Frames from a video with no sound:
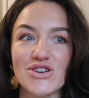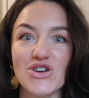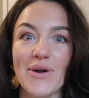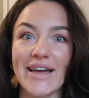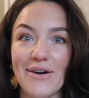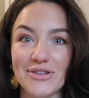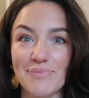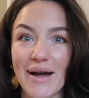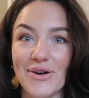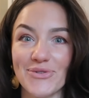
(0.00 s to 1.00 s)
going out and
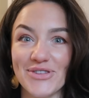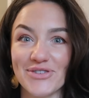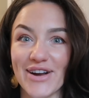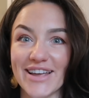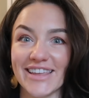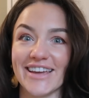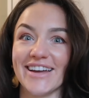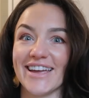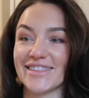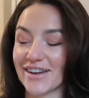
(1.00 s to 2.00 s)
about with
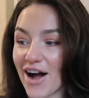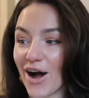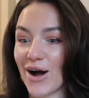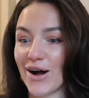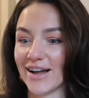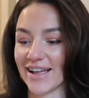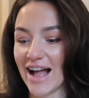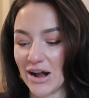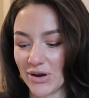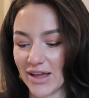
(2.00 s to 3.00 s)
Aurelia in the car and
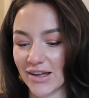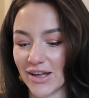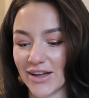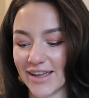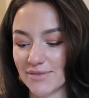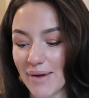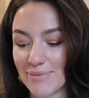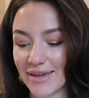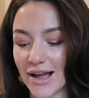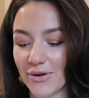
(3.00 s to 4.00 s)
carrying her in the
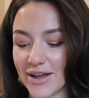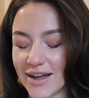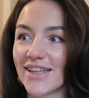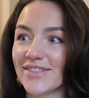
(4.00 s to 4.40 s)
baby carrier,